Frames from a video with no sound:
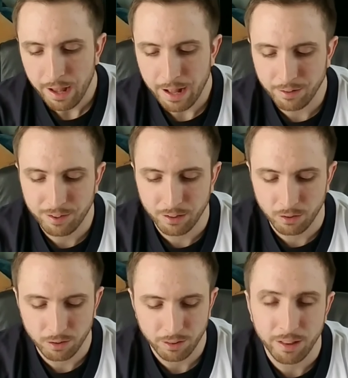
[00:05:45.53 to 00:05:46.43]

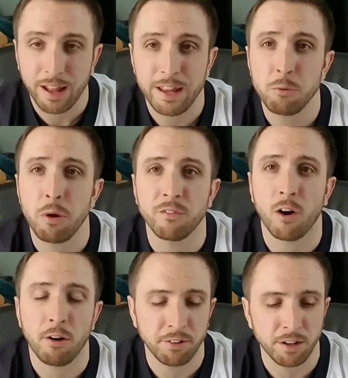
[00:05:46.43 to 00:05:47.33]
until you
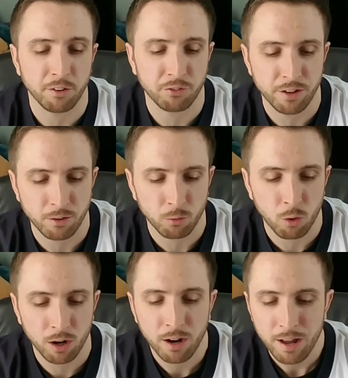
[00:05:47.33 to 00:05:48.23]
evolved into
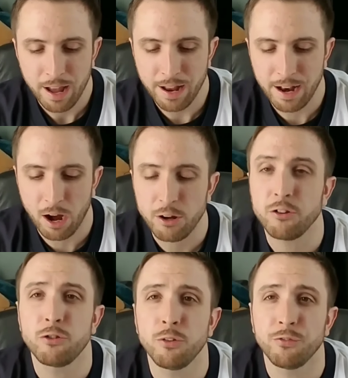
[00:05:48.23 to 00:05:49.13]
Cineroar and now
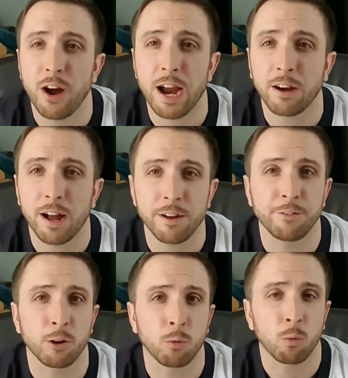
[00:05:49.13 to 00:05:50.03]
you shoot fire out of
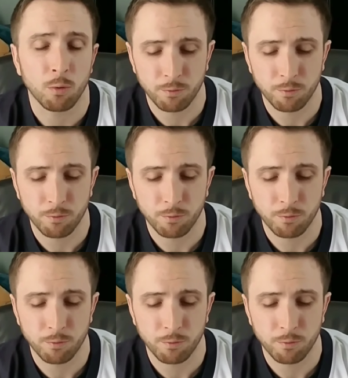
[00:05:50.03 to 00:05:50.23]
your